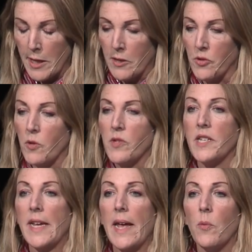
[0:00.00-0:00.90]
So
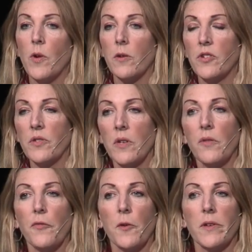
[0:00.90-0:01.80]
today we are just
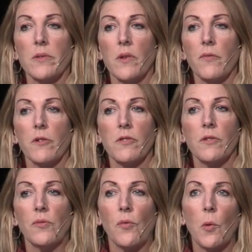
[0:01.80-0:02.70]
going to focus on
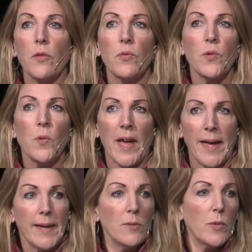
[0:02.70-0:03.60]
verses four through
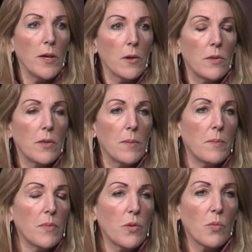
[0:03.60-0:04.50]
eight. We heard
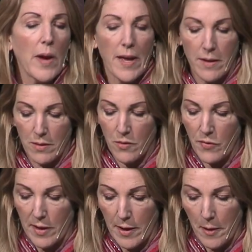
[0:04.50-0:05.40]
them read in the
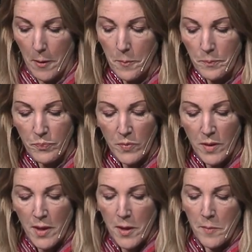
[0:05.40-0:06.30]
video.
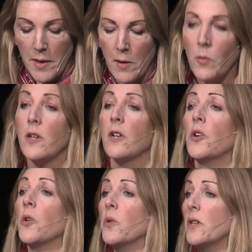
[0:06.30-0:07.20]
But I would
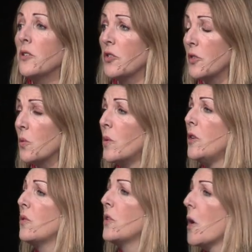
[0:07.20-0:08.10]
encourage you when
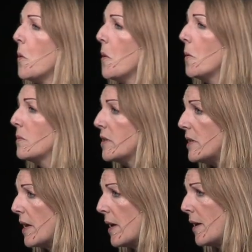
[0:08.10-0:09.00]
you go home
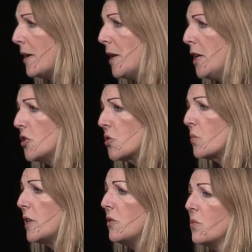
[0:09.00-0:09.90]
today to
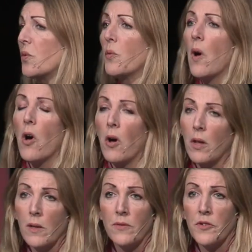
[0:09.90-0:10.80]
read through
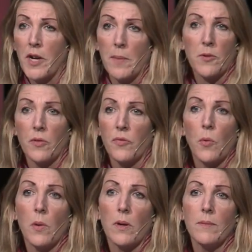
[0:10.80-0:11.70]
all of chapter
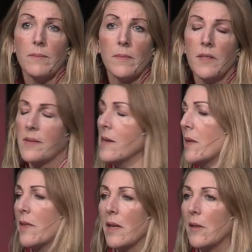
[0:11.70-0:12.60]
four. It's
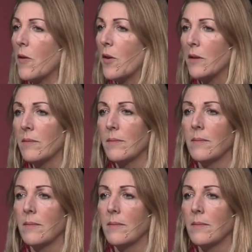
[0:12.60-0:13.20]
not that long